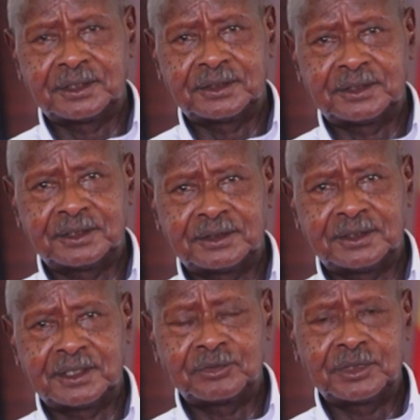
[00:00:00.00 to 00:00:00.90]
the,
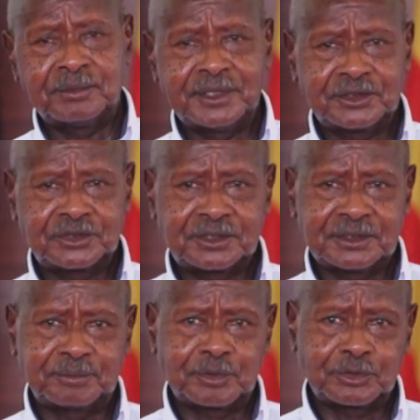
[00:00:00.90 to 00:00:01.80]
the agreements,
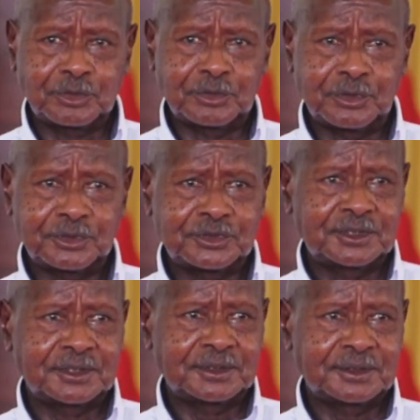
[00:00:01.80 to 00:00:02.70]
the protocols,